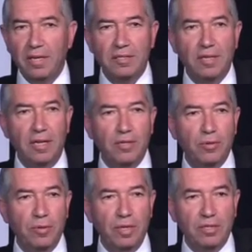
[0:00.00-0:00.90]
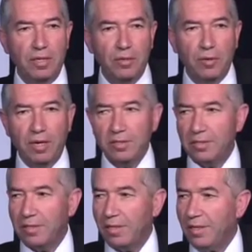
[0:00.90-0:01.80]
us and to listen to
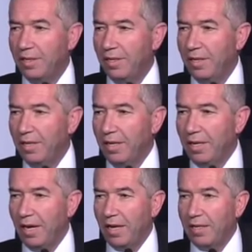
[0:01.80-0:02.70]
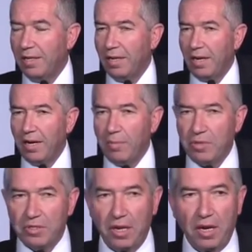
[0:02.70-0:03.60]
us. And uh, I
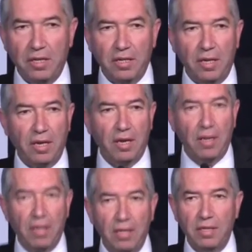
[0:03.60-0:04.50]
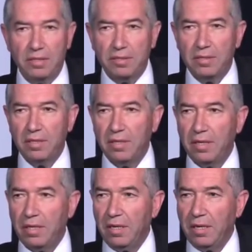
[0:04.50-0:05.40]
appreciate uh, this
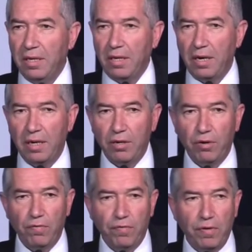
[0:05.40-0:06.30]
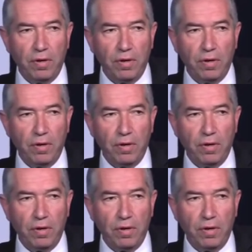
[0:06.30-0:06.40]
kind of